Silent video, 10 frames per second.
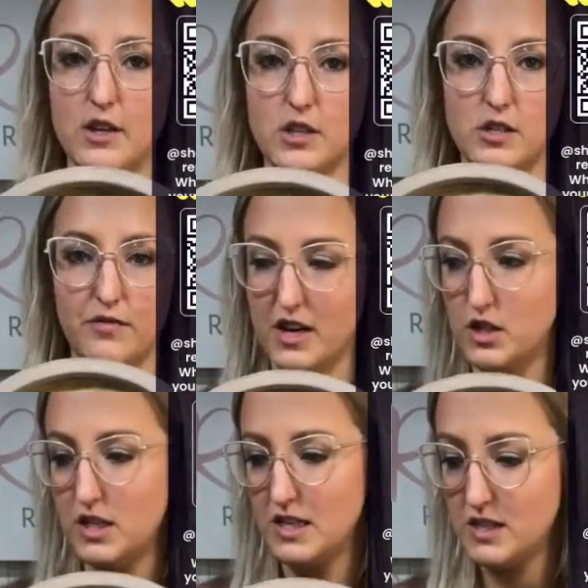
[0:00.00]
just finished
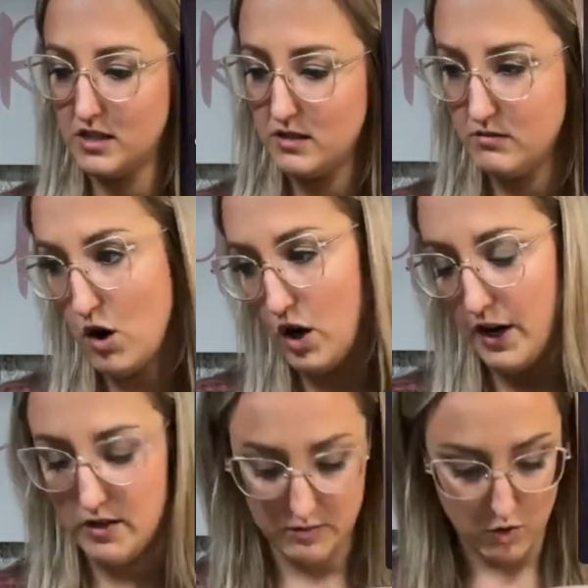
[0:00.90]
it earlier
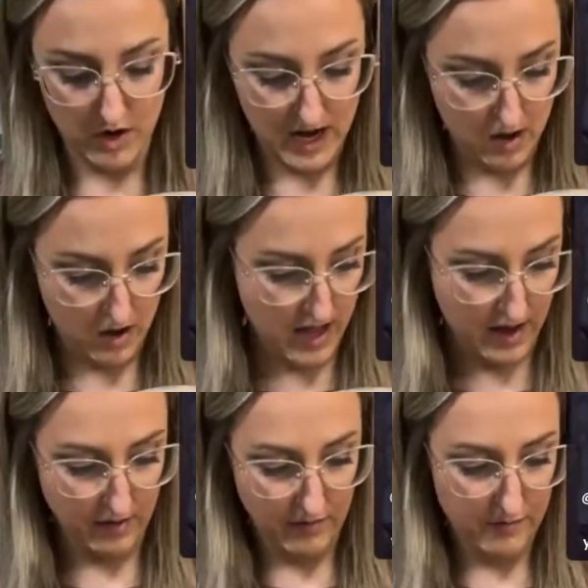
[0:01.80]
this morning and